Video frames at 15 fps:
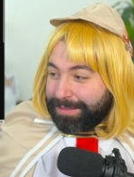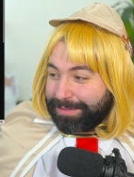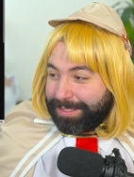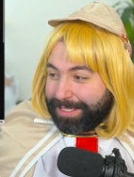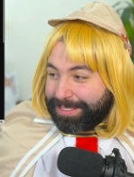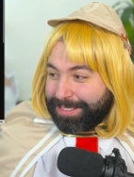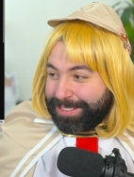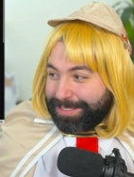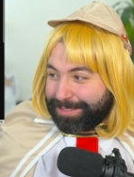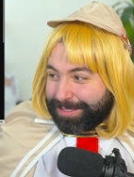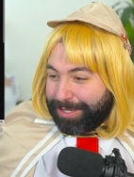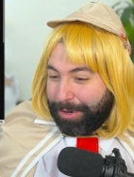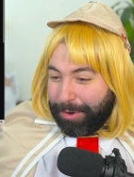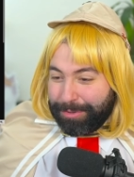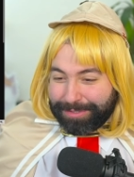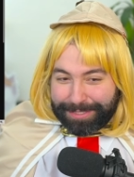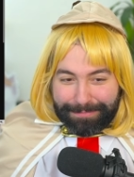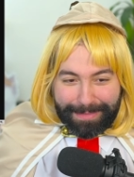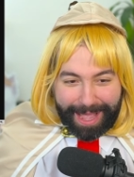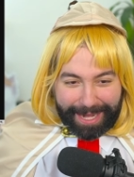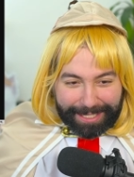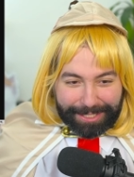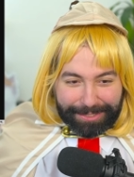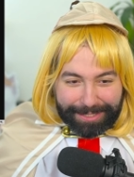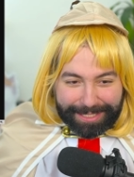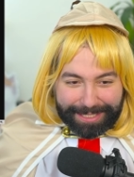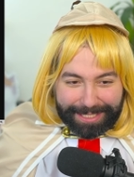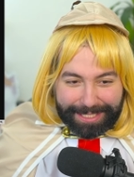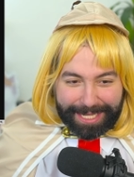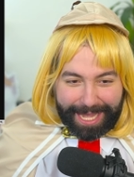This is Co's Immaculate
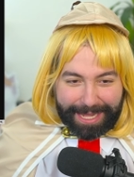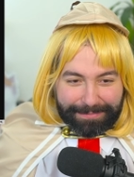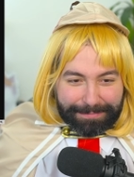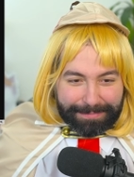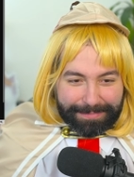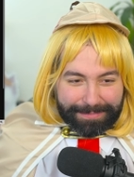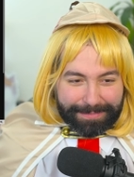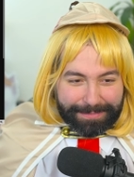Gat.